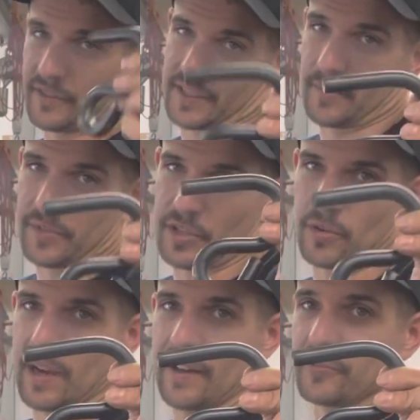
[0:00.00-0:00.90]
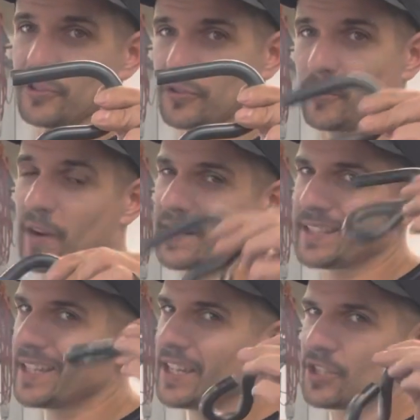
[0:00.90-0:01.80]
it's something you don't have in your
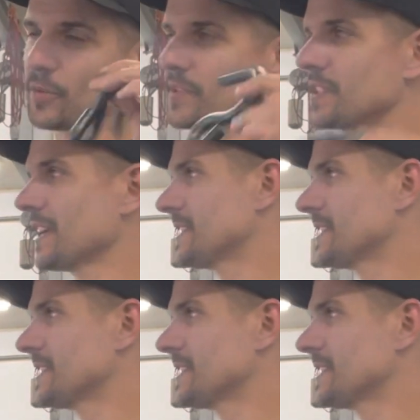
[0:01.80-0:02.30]
toolbox. It's always nice to